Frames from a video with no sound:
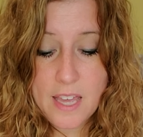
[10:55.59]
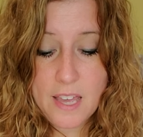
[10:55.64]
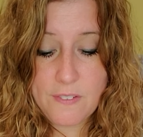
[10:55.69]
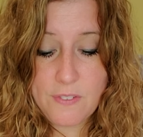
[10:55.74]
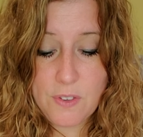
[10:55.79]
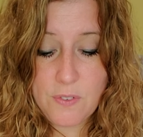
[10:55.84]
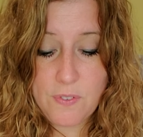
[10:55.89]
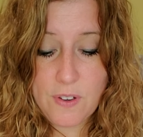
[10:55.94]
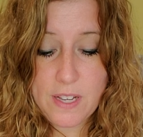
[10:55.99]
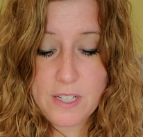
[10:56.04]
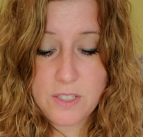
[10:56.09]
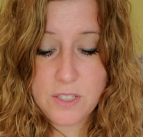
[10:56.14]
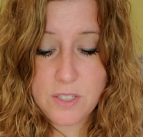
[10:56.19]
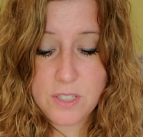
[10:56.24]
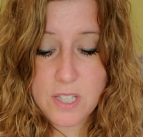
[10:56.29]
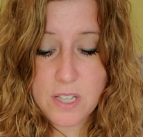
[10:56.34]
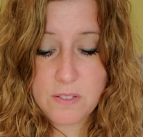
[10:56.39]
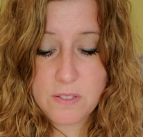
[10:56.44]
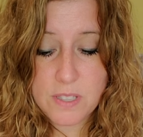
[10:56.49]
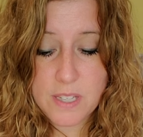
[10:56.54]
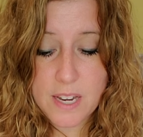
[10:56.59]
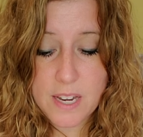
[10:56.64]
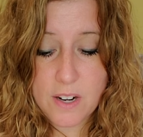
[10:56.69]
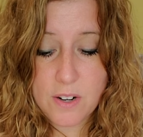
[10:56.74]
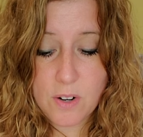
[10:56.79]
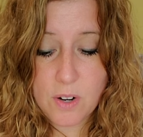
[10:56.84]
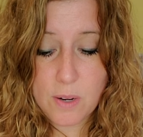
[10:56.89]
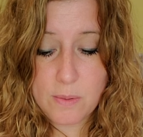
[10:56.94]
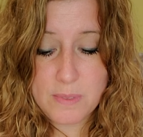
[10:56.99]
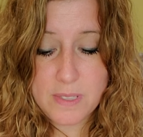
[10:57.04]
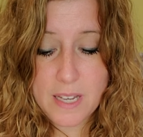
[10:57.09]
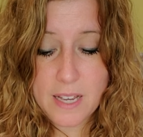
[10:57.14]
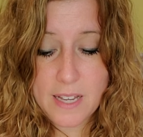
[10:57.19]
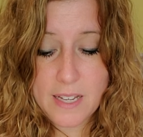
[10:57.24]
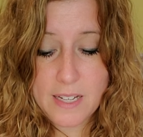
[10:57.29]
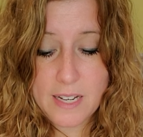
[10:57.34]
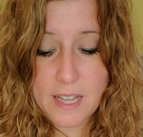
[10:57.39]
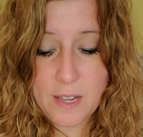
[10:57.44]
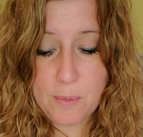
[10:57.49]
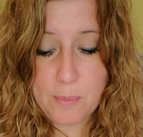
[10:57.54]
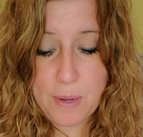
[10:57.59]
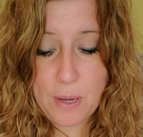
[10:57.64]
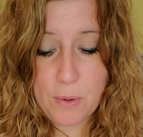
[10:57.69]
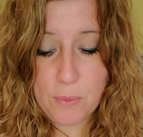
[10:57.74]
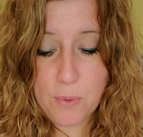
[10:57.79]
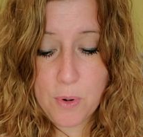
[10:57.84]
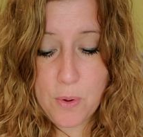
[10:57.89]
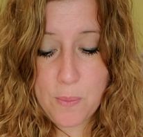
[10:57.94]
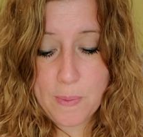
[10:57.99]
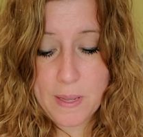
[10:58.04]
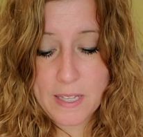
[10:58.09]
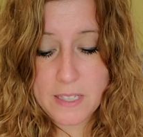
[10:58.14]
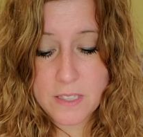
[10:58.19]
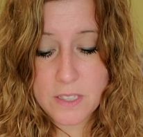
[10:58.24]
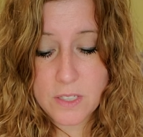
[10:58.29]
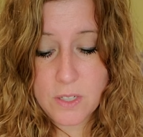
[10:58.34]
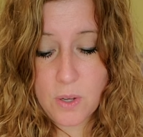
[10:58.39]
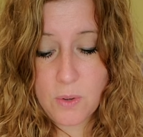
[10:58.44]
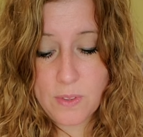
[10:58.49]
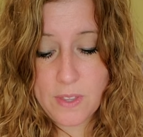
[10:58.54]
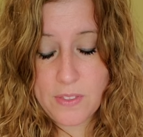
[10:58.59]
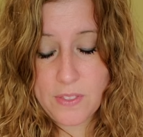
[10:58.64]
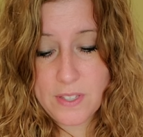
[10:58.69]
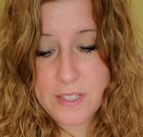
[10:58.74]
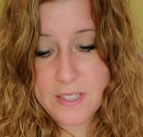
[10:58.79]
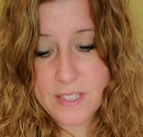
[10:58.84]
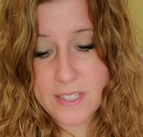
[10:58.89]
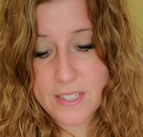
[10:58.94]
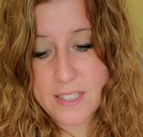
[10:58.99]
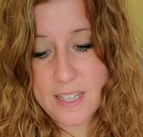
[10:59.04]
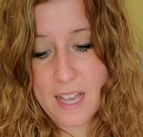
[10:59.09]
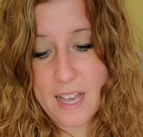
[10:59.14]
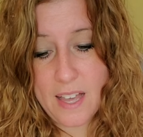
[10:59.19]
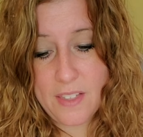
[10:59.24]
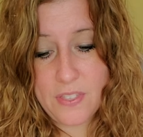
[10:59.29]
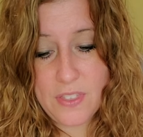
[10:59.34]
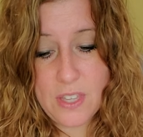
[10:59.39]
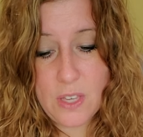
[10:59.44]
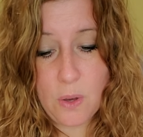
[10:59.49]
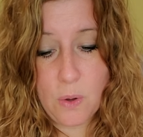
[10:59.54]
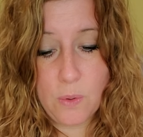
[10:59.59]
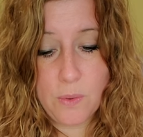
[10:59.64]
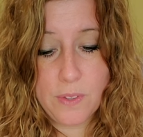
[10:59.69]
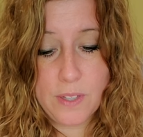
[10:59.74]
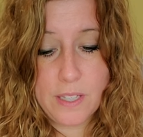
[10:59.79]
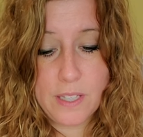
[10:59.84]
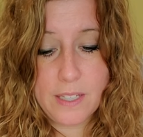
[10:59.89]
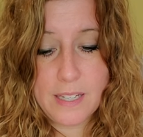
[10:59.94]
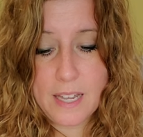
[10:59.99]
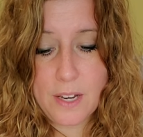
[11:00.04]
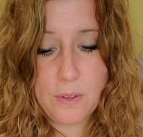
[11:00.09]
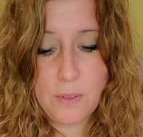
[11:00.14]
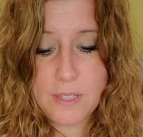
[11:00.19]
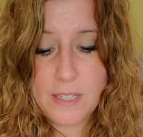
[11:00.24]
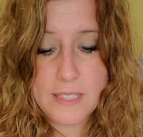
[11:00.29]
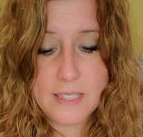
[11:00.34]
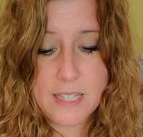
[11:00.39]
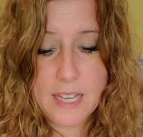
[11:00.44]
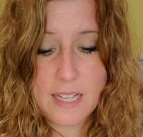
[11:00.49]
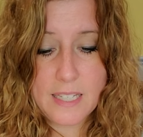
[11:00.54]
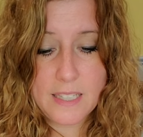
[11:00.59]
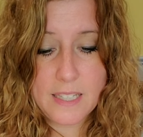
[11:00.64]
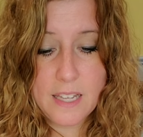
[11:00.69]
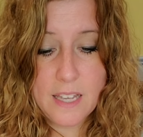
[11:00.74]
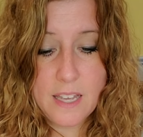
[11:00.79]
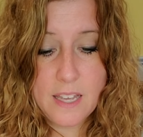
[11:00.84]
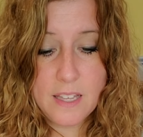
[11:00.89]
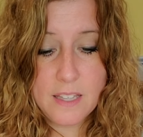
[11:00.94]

If you find yourself scared or uptight about romance, know that this is not the only not only a sign